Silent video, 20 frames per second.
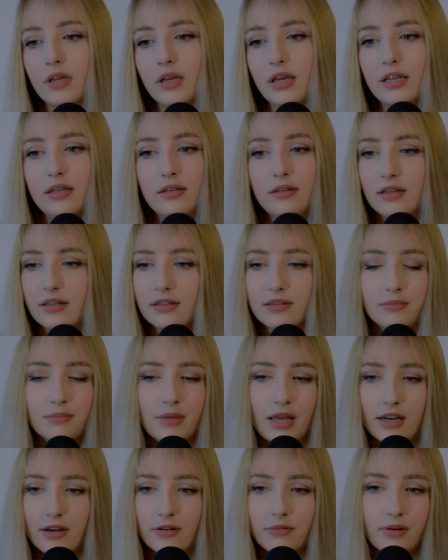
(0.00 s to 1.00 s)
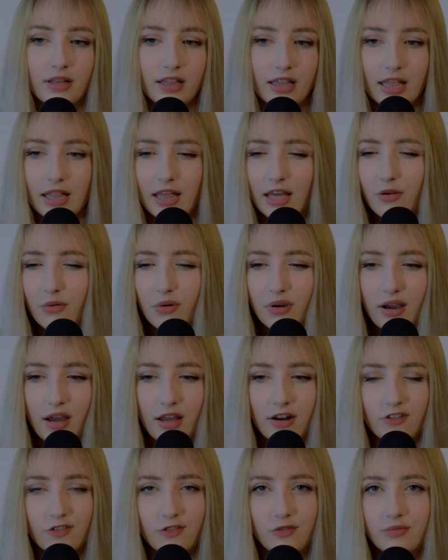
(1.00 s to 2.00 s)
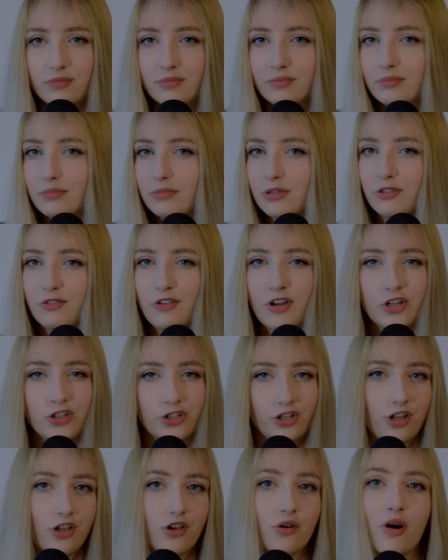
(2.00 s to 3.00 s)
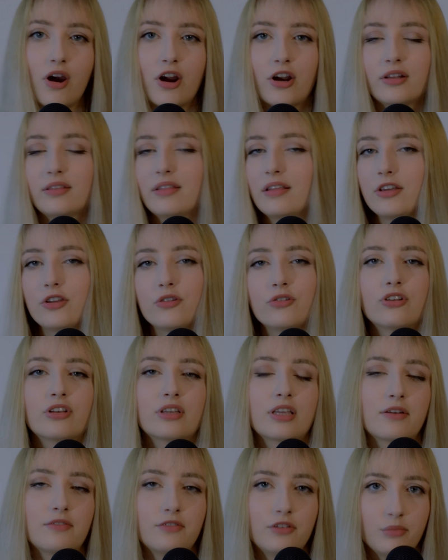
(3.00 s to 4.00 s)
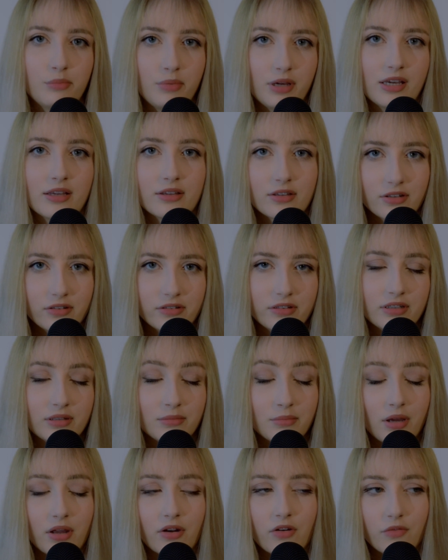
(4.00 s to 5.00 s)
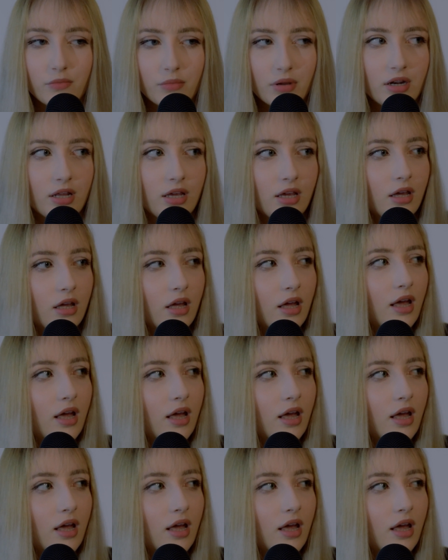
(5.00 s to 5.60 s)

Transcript: It doesn't matter really, like, what kind of profession you are, that you just have to pay a certain amount of money.